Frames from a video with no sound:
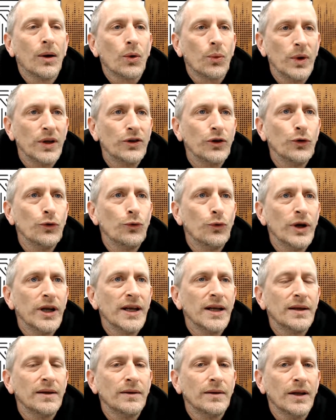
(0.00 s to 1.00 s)
We do
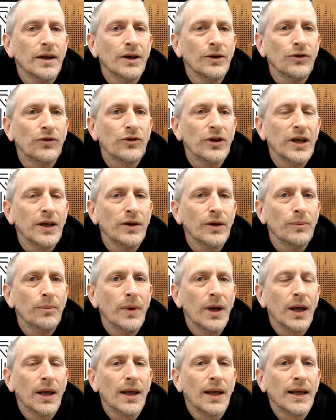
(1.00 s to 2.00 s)
read and see them.
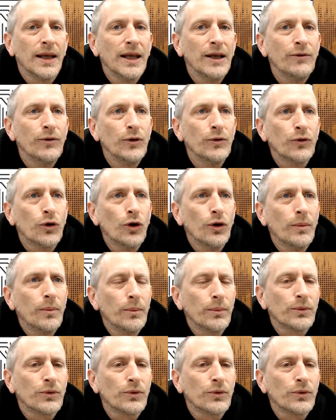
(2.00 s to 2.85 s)
If you've got